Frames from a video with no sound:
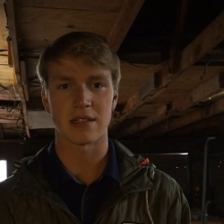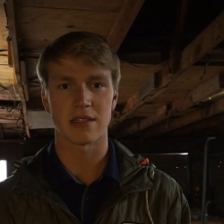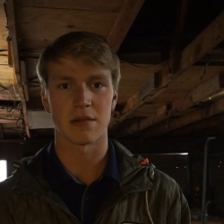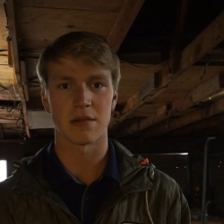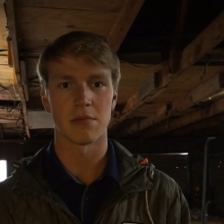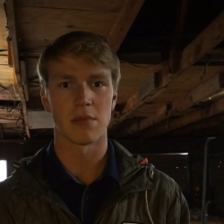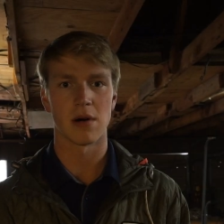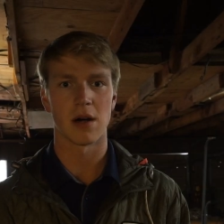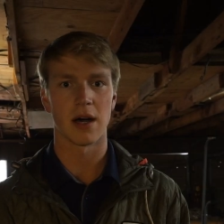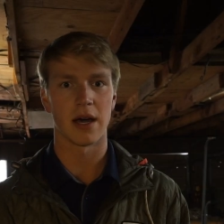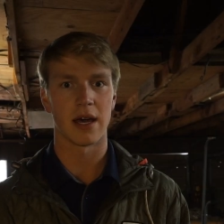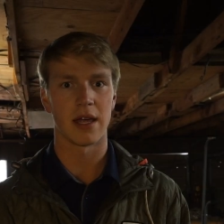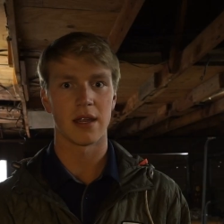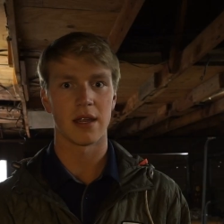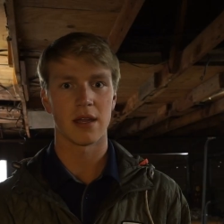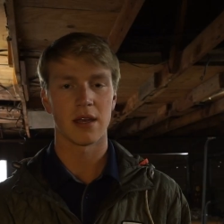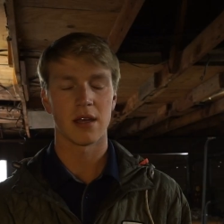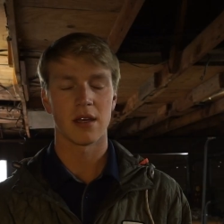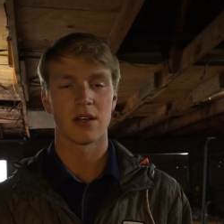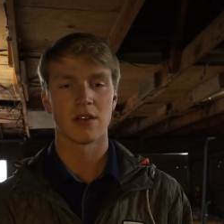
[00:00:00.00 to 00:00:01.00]
to
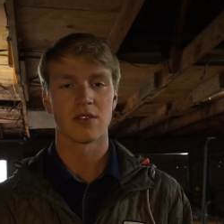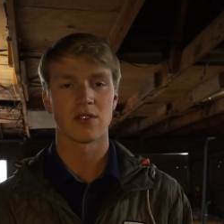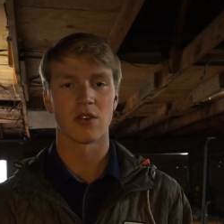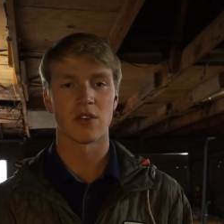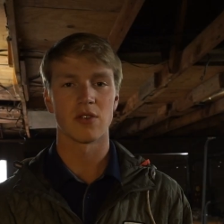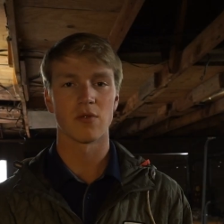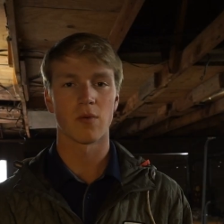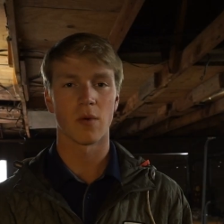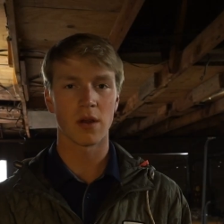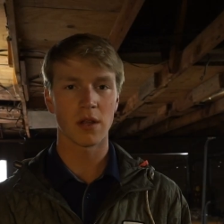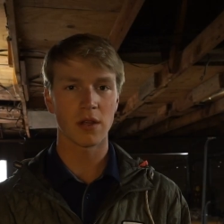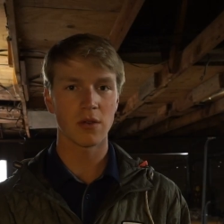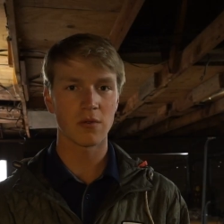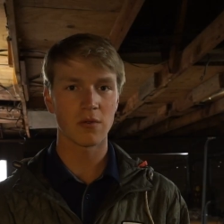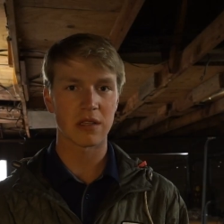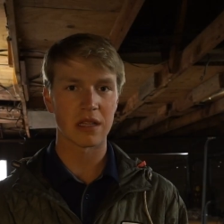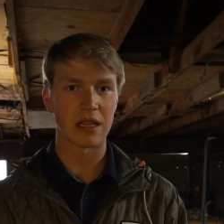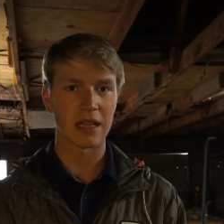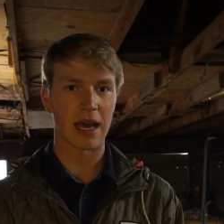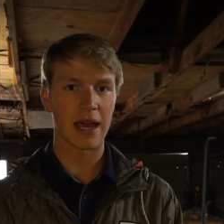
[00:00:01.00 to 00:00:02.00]
mud. So you want to
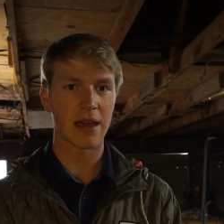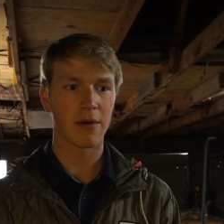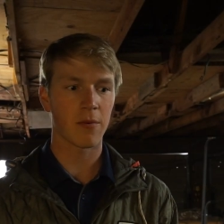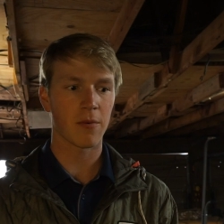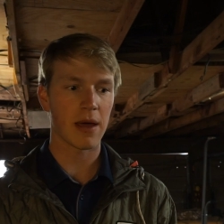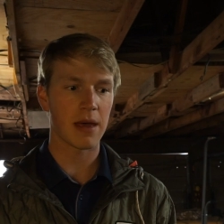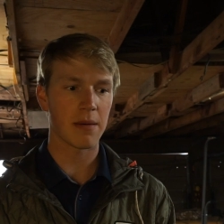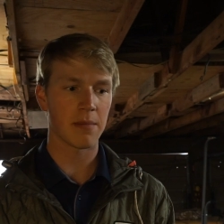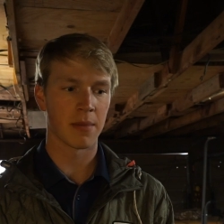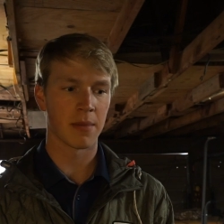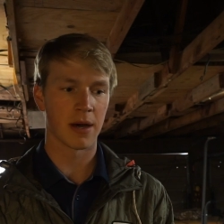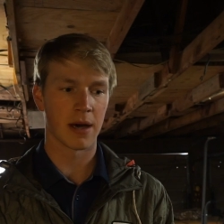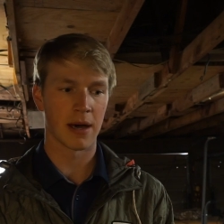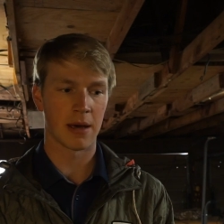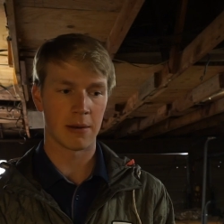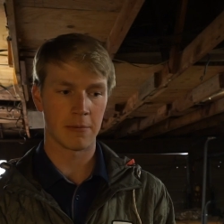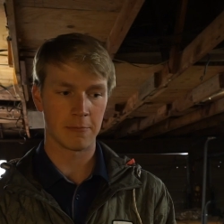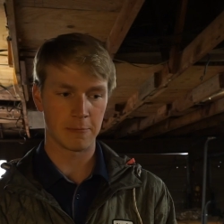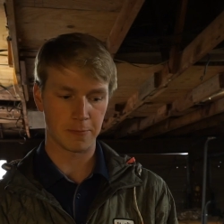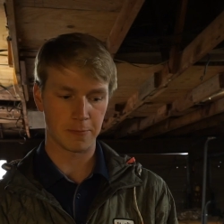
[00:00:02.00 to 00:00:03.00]
use lightweight
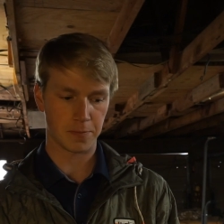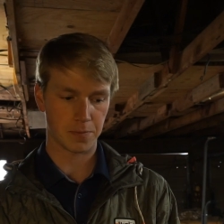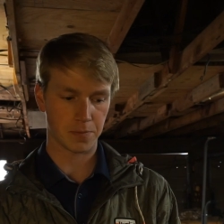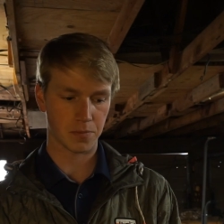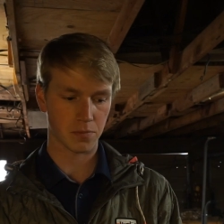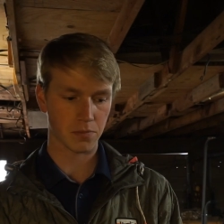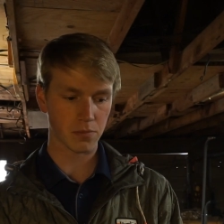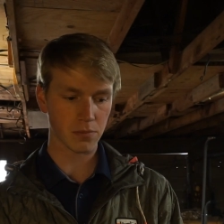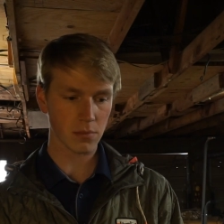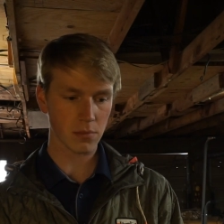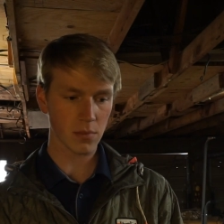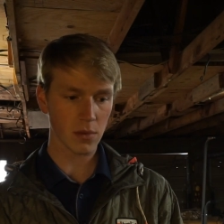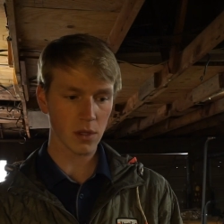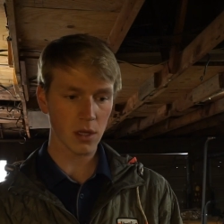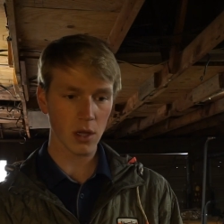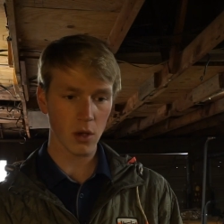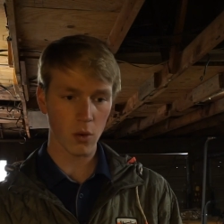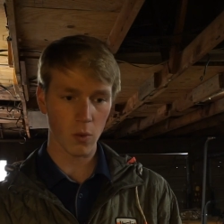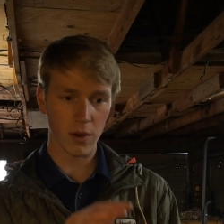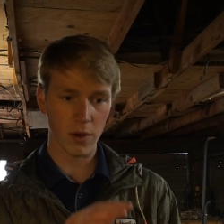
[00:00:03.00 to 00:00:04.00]
mud
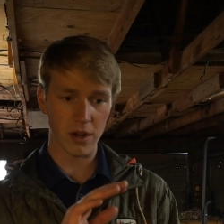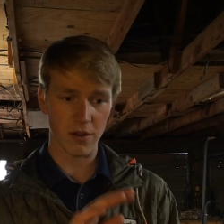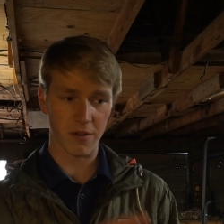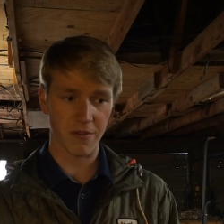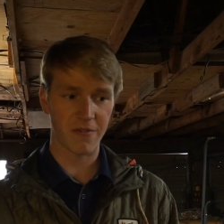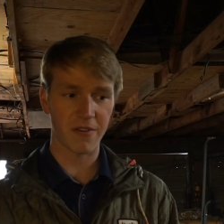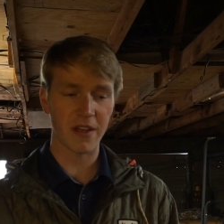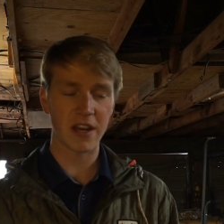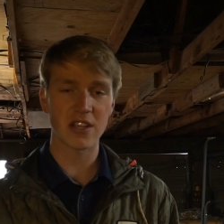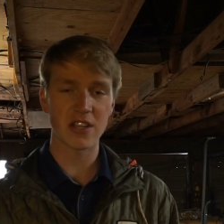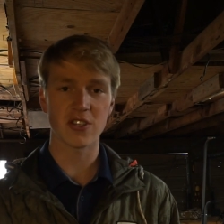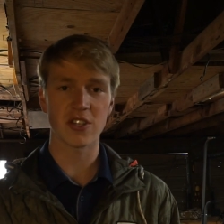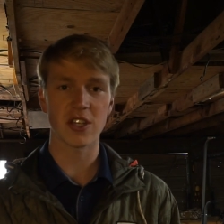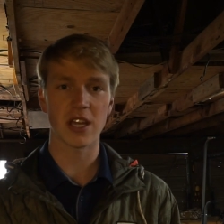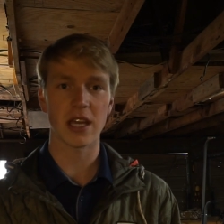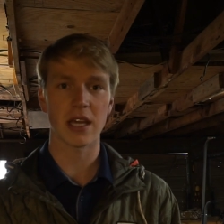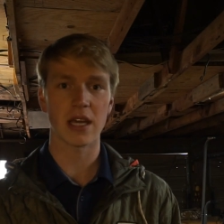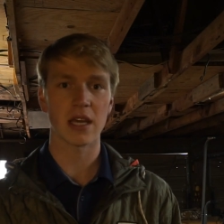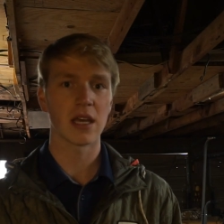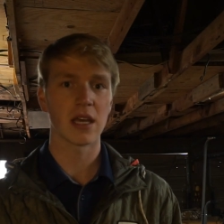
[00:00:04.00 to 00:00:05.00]
when you're
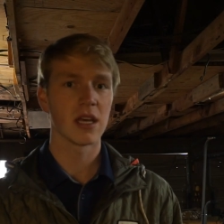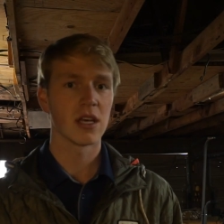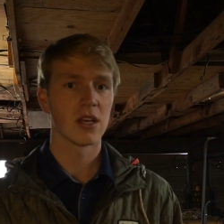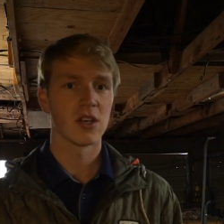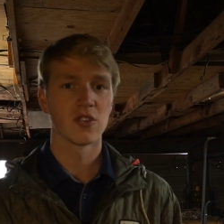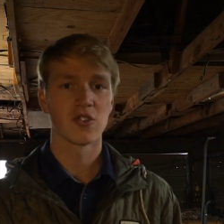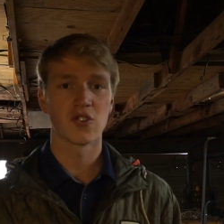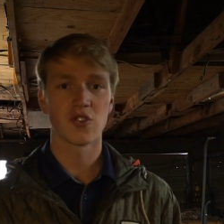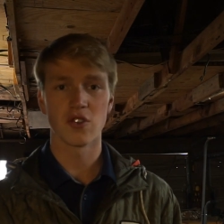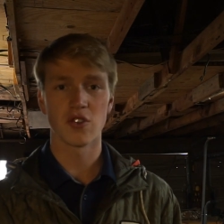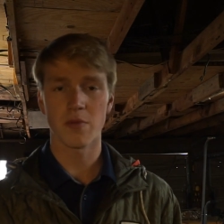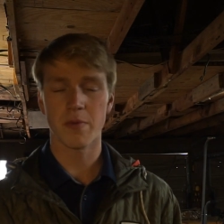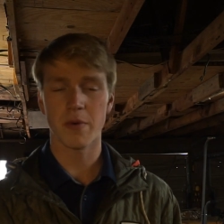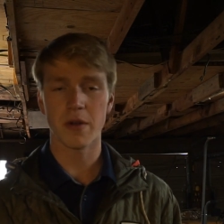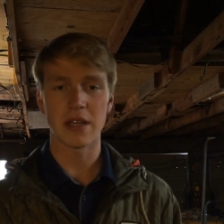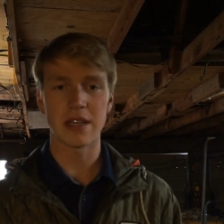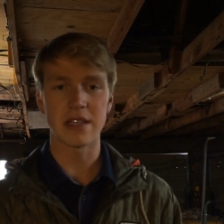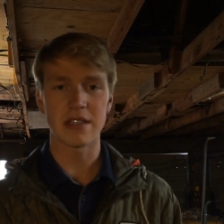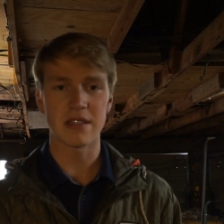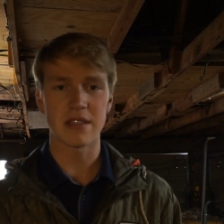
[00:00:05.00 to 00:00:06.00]
finishing, super
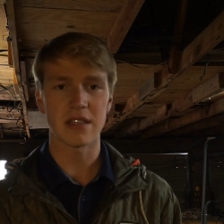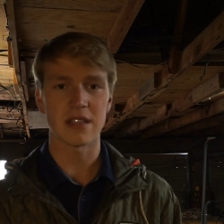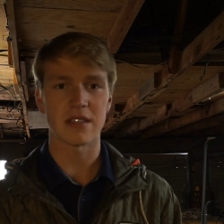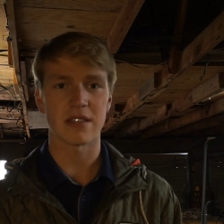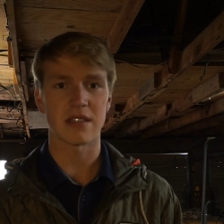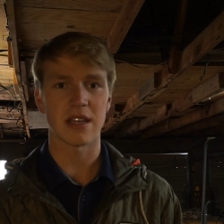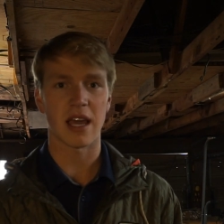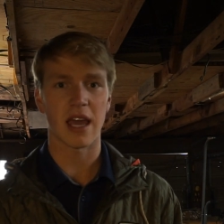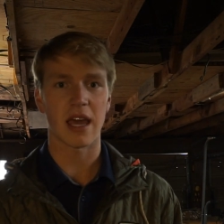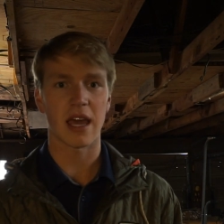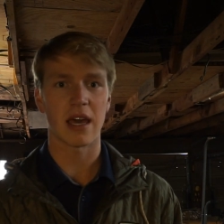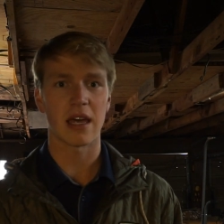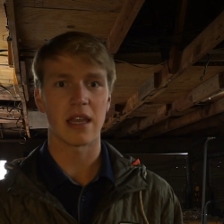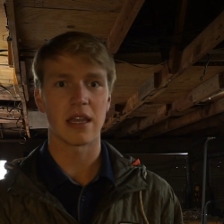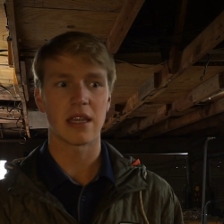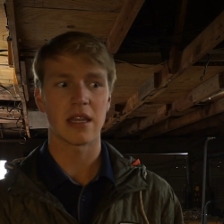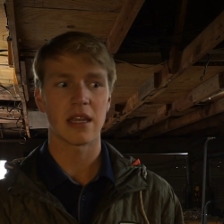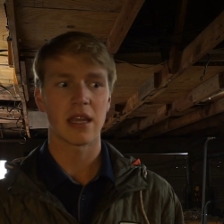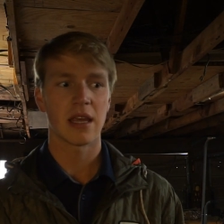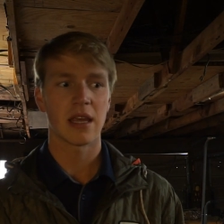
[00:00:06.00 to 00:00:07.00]
easy to
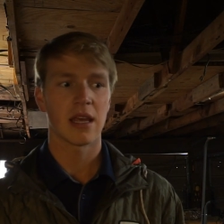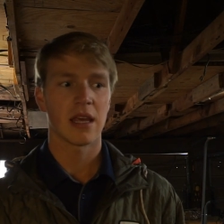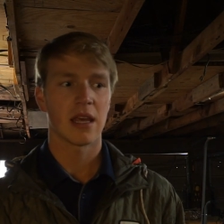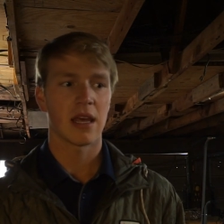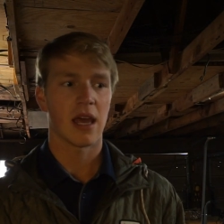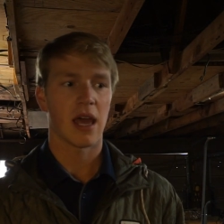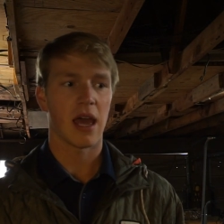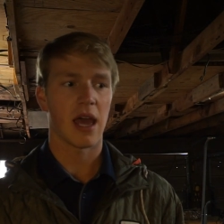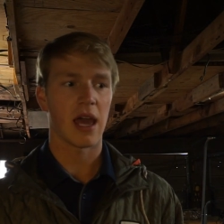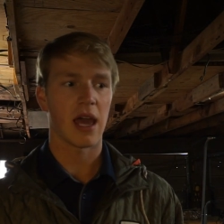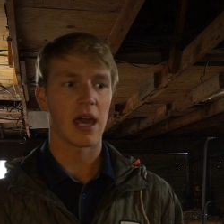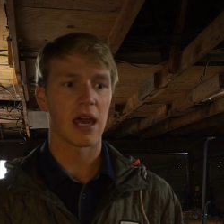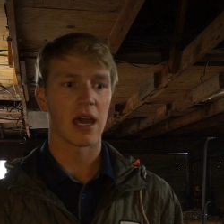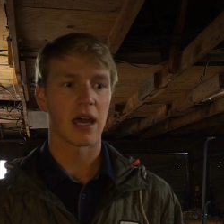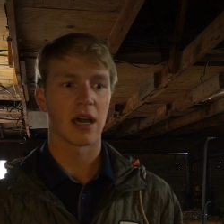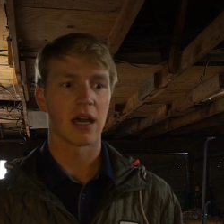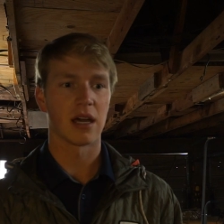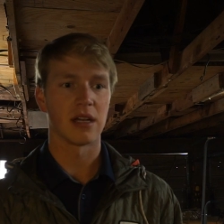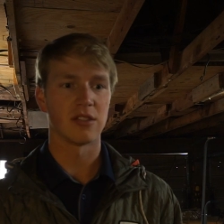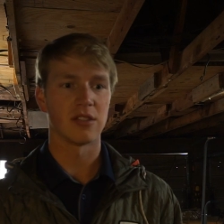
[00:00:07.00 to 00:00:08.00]
sand,
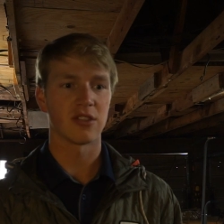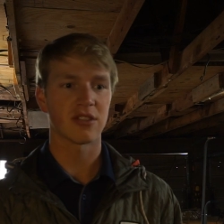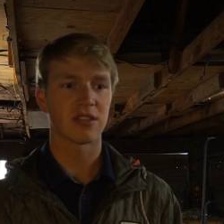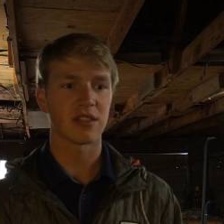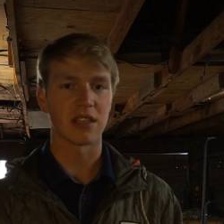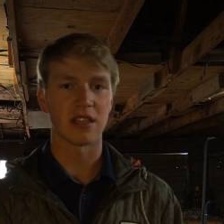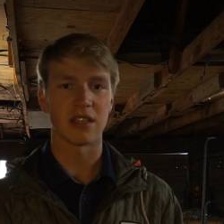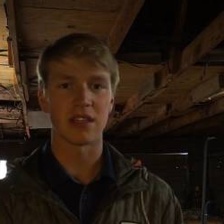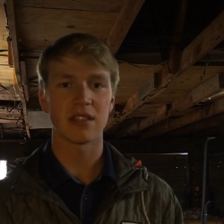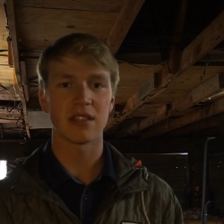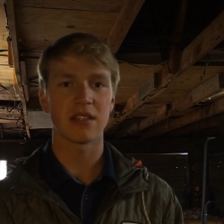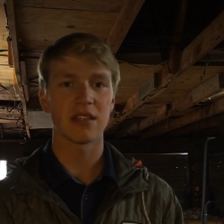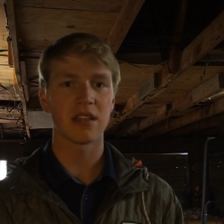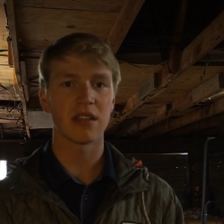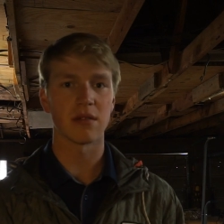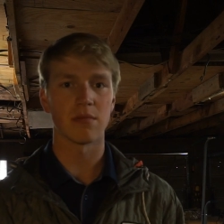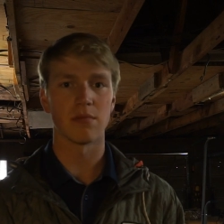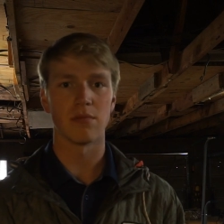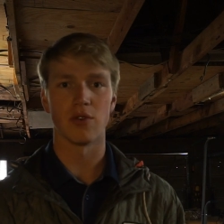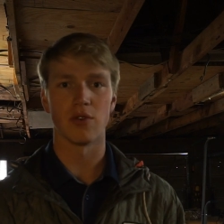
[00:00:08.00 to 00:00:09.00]
and just easy
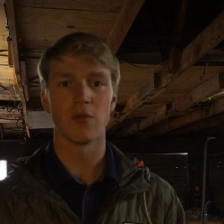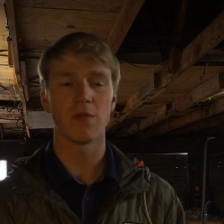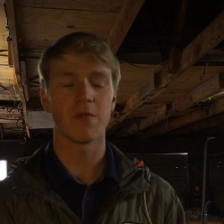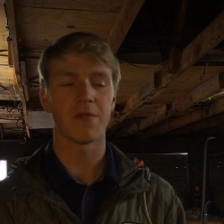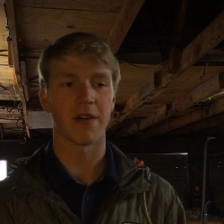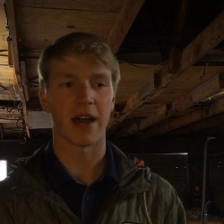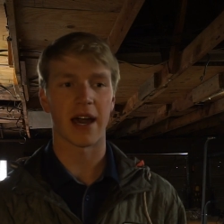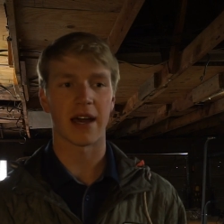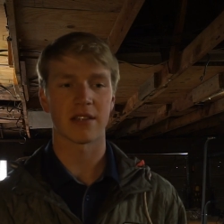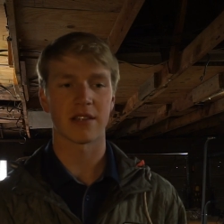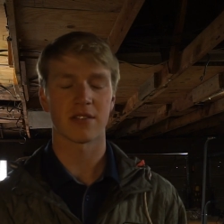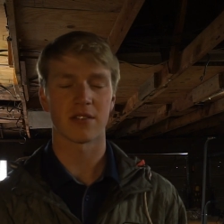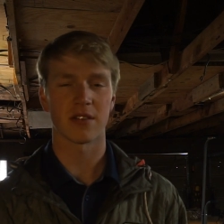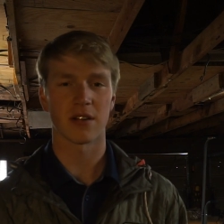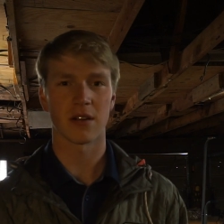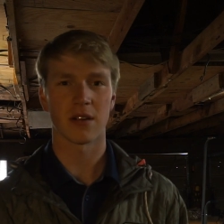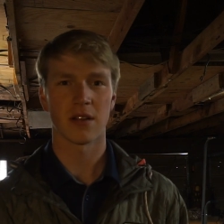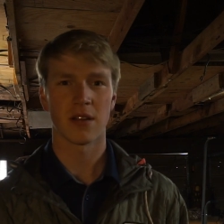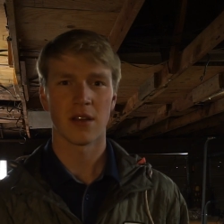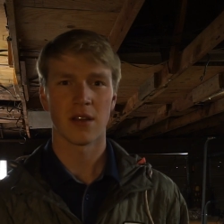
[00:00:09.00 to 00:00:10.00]
to move faster.